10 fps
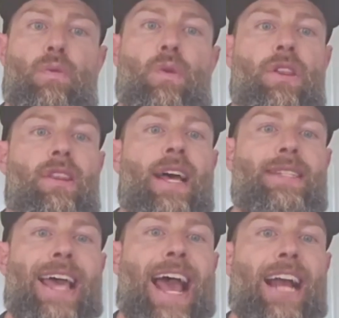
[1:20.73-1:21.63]
with
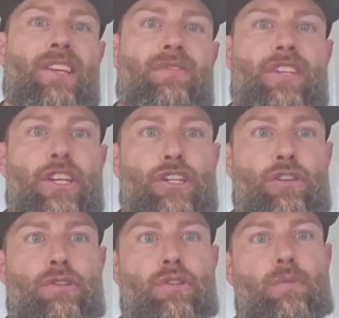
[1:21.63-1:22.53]
less active
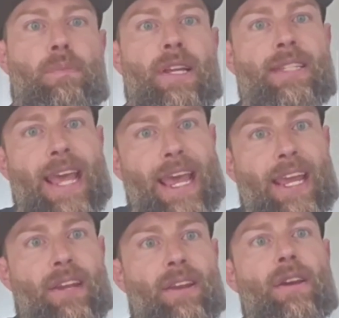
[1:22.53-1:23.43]
tissue to
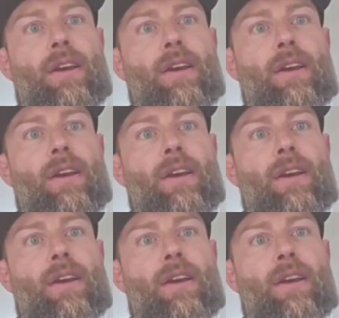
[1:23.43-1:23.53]
maintain.